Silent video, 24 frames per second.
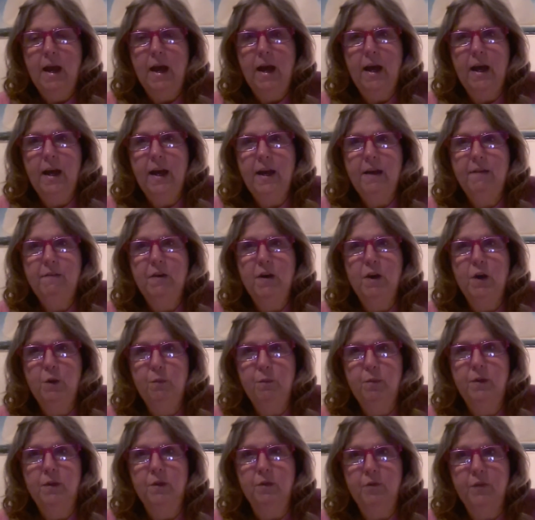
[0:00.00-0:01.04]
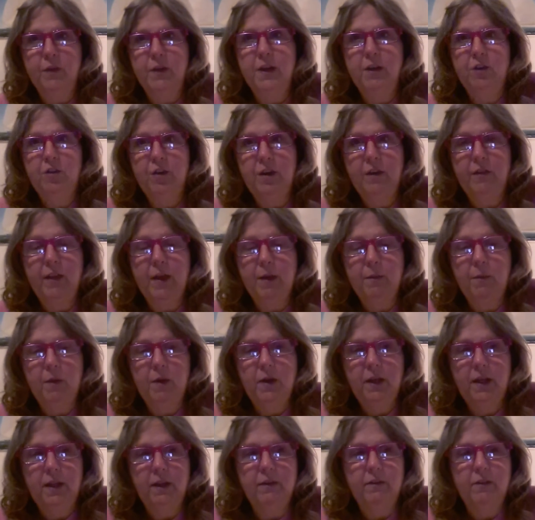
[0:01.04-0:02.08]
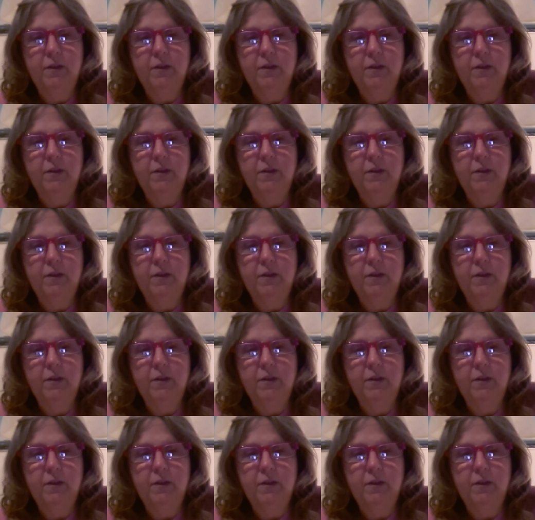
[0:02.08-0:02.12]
I have hopes of finishing that blanket,